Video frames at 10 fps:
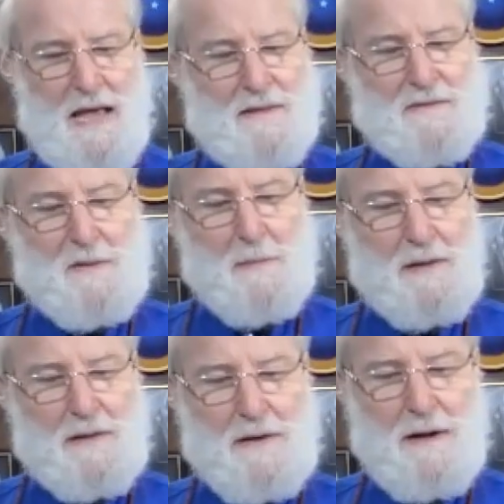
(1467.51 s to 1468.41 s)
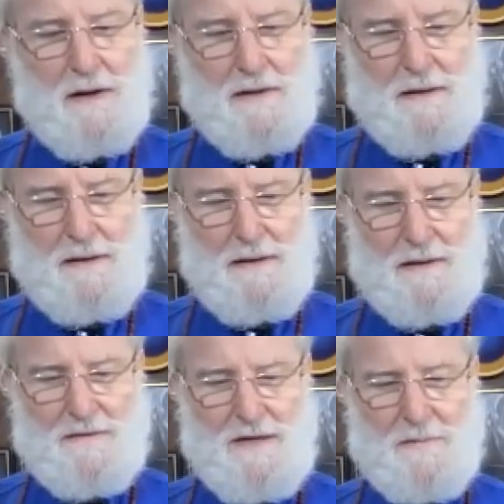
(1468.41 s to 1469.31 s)
that their melancholia
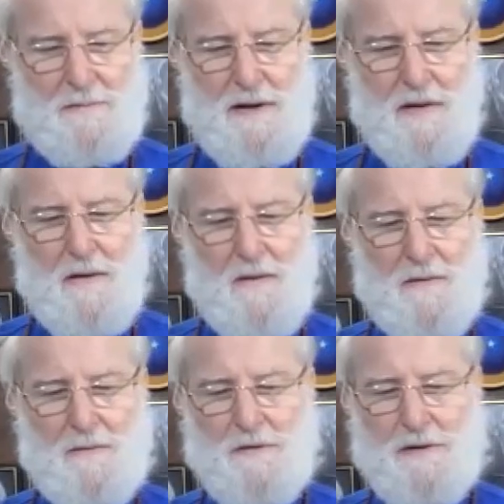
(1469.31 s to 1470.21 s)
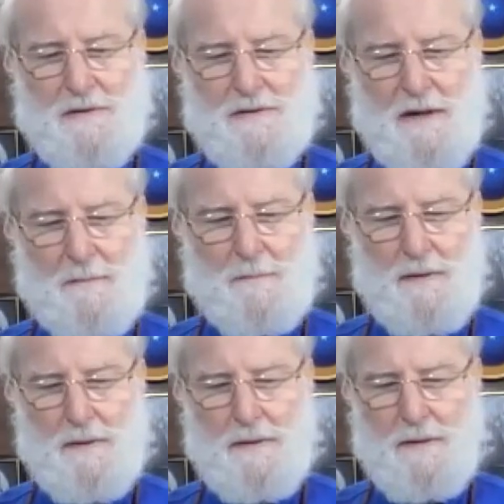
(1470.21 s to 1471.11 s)
then be calmed to contentment